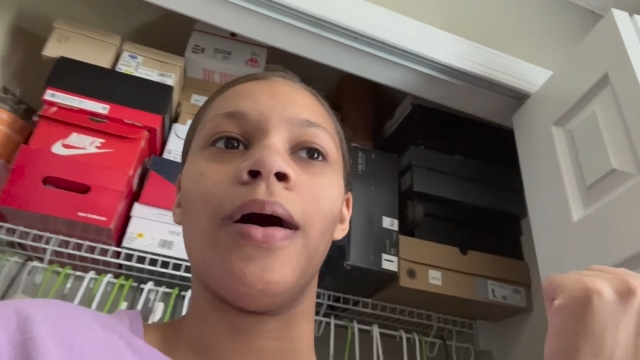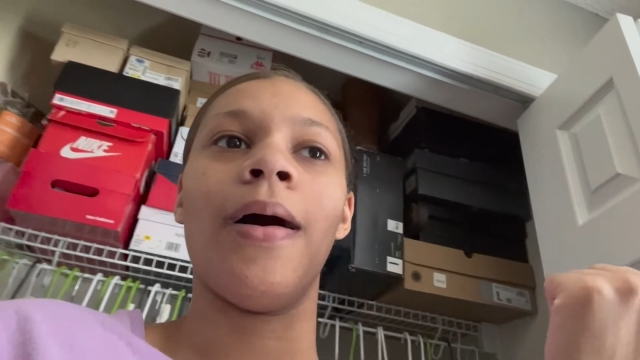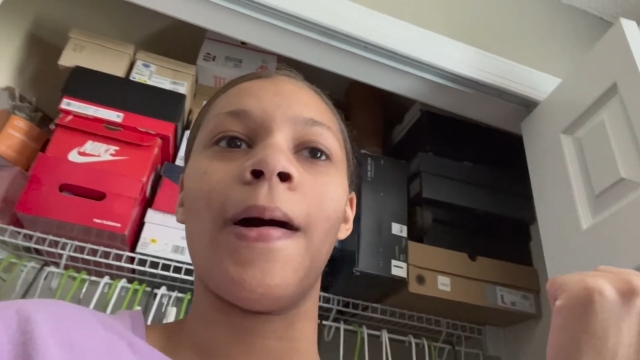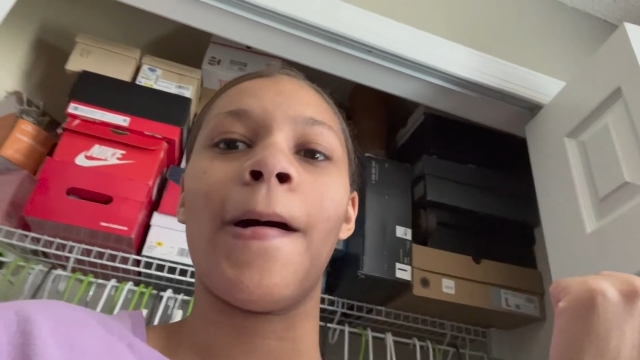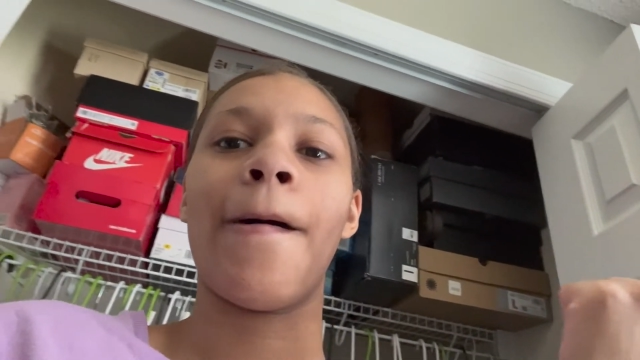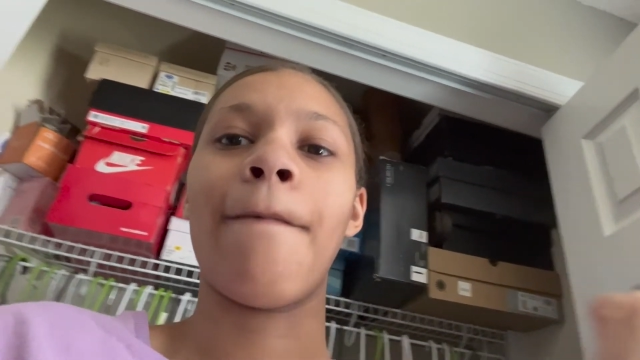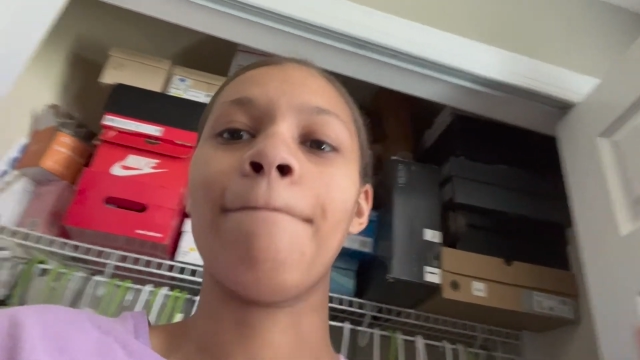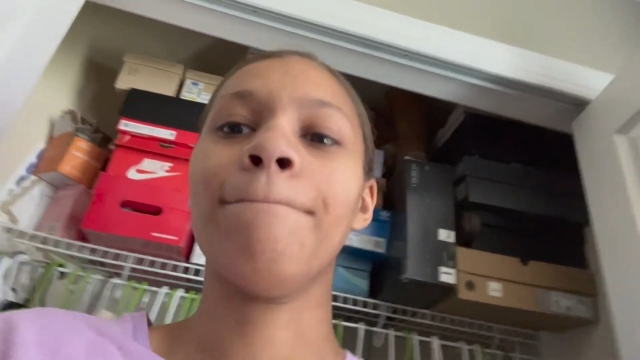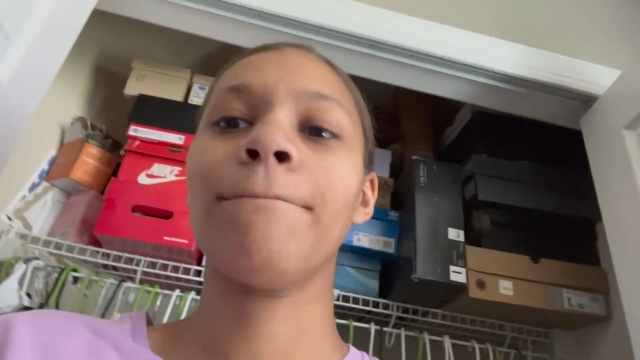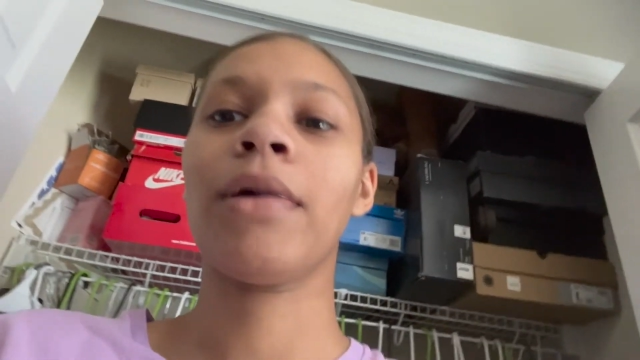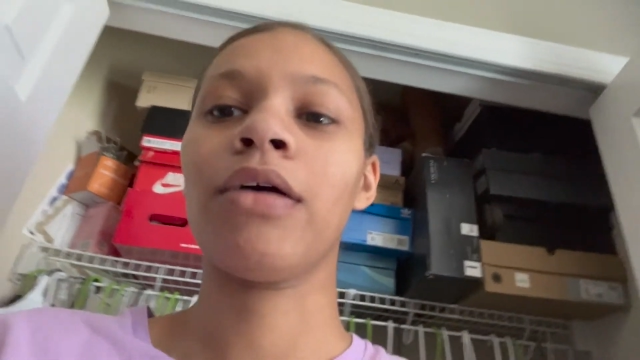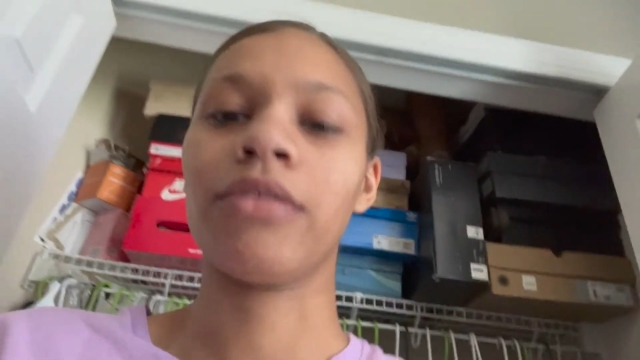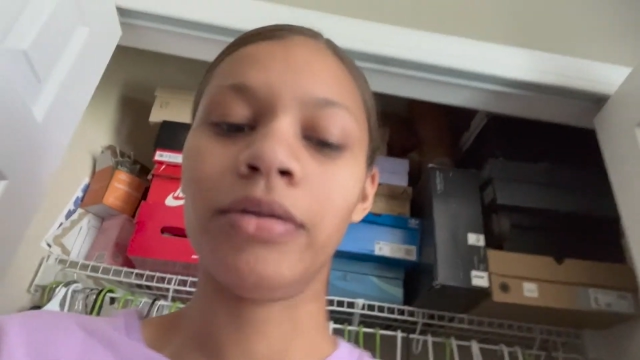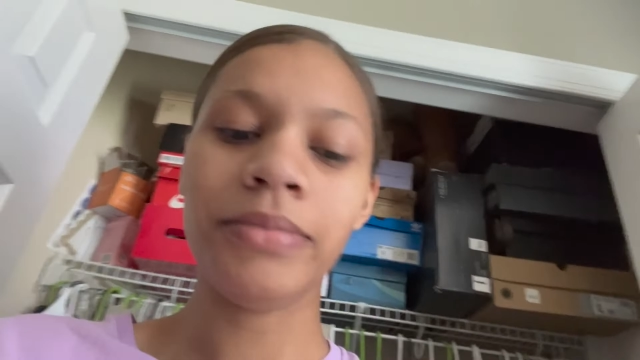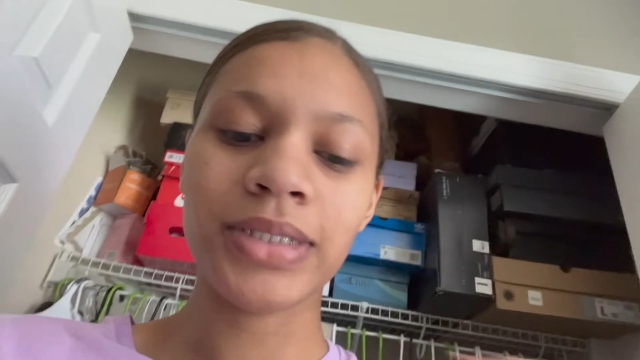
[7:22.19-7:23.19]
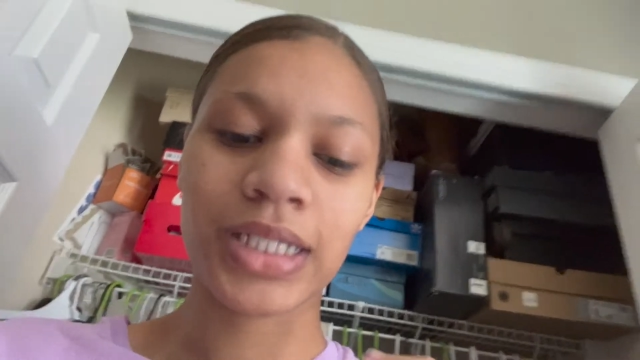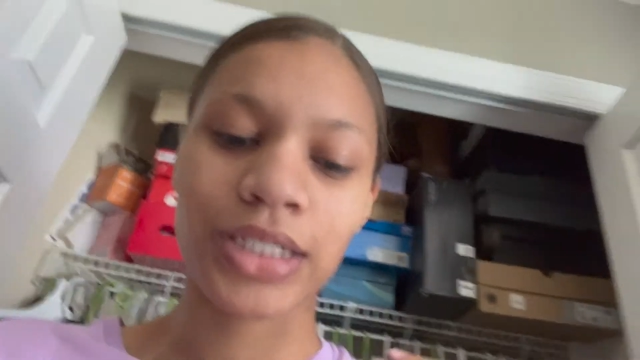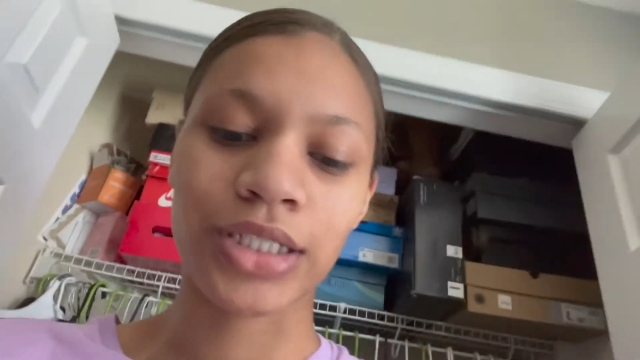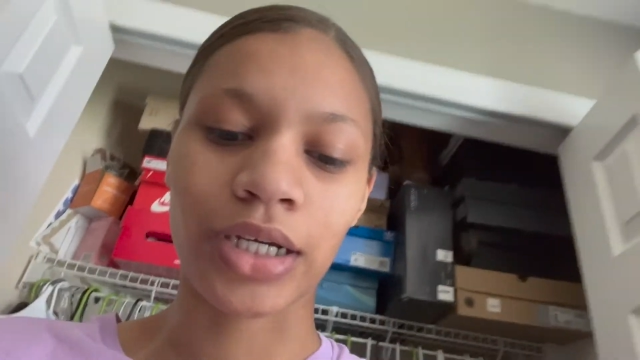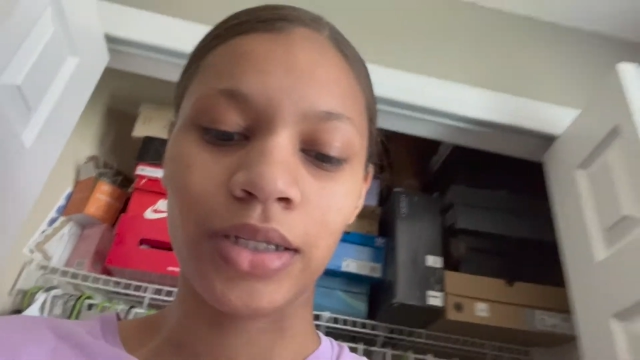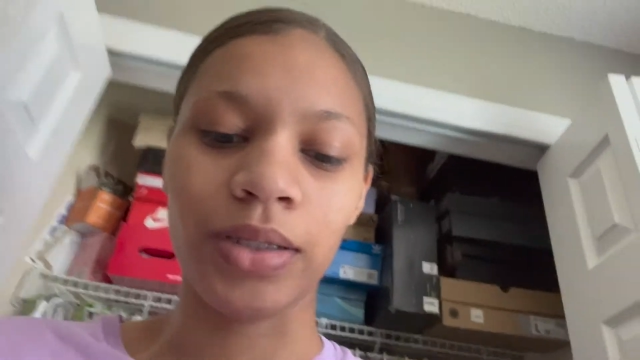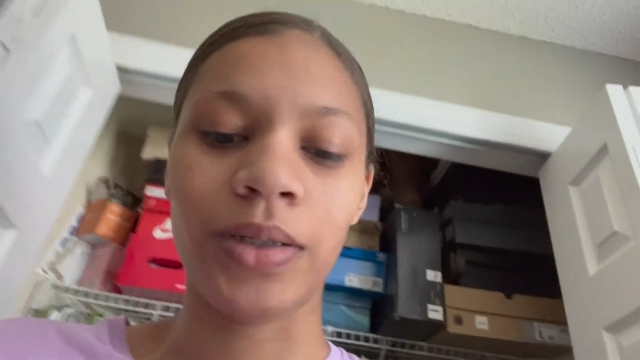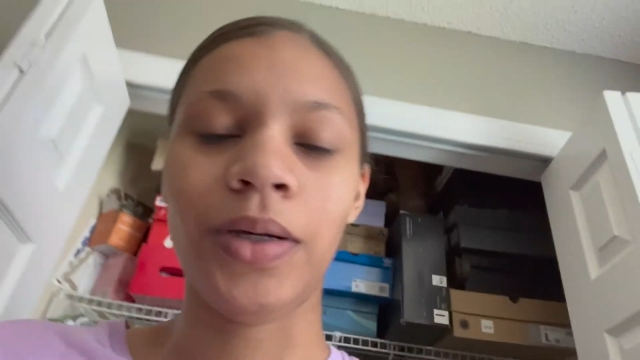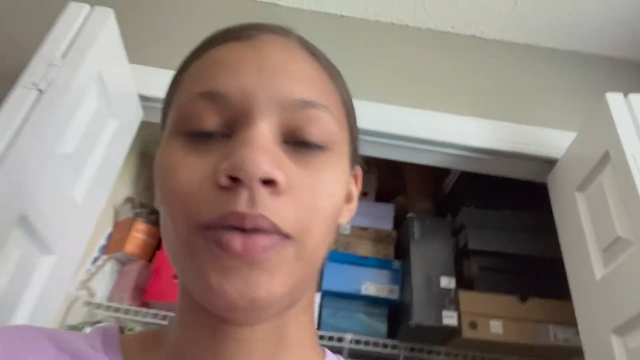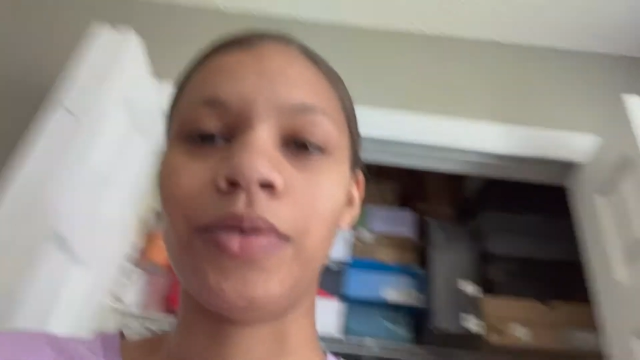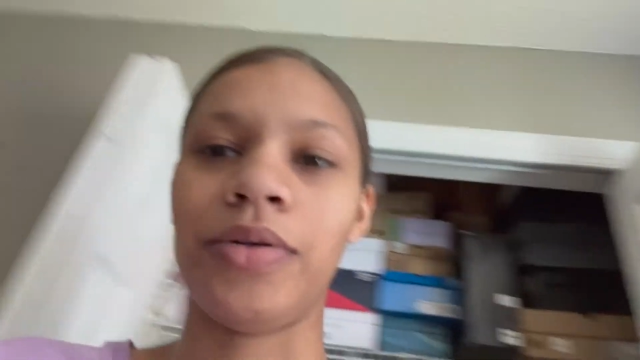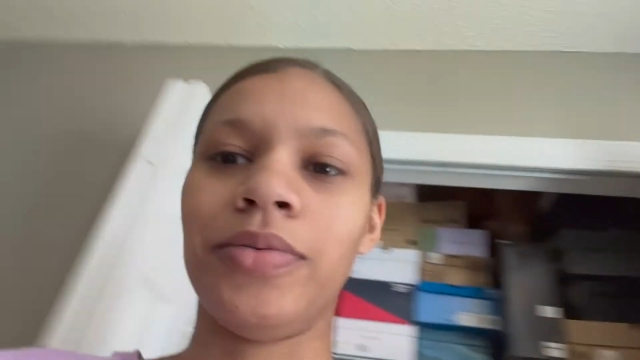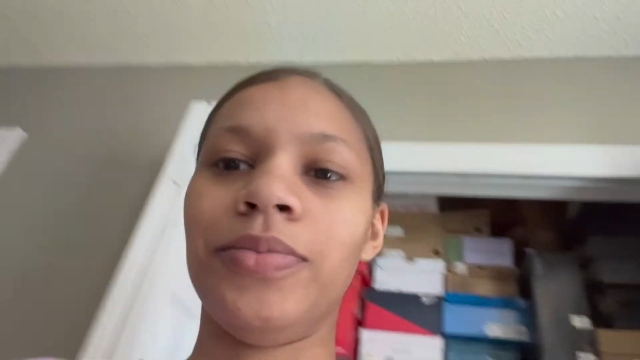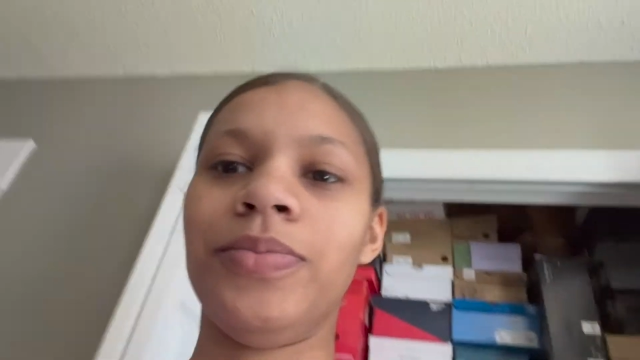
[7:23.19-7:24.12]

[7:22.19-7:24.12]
Hold on, let me set y'all up, hold on.